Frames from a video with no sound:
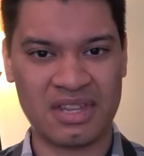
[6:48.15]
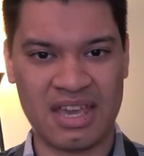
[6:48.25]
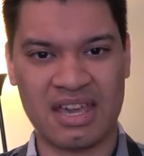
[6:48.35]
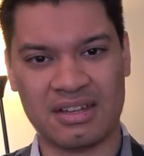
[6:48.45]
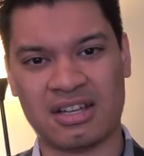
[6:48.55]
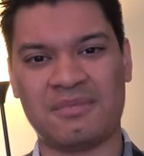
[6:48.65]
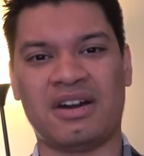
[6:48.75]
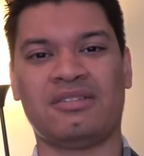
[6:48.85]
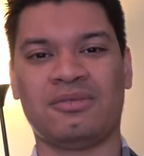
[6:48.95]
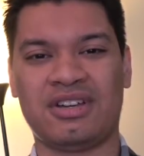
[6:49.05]
And come
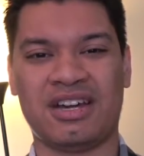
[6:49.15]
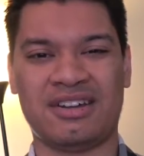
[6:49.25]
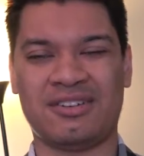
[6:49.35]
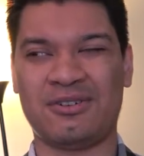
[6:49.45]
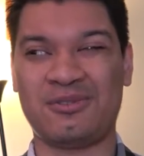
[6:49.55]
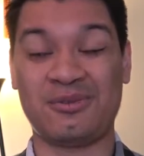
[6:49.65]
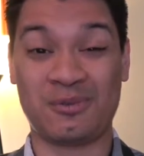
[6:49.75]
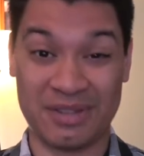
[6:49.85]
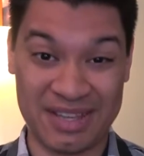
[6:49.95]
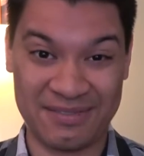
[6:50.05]
on, we kind of know who would
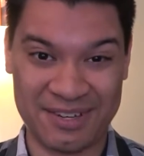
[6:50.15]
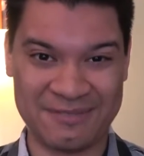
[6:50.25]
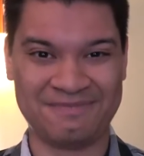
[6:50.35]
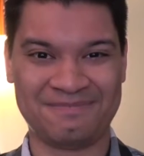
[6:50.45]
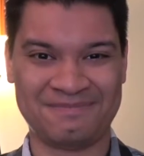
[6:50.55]
win that fight.